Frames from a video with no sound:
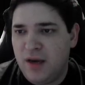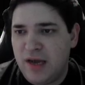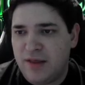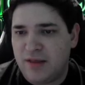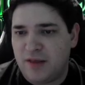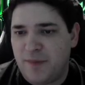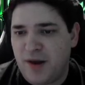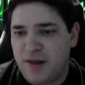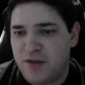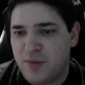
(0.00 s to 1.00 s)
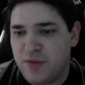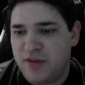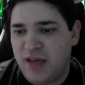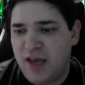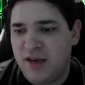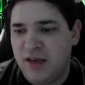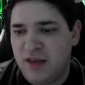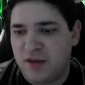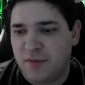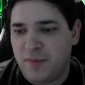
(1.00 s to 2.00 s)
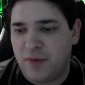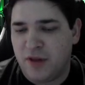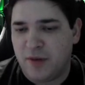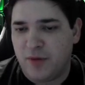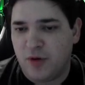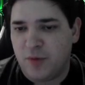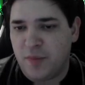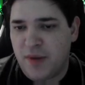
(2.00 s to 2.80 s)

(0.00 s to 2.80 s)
Now that this pylon's almost dead, he's going to be pulling the probe to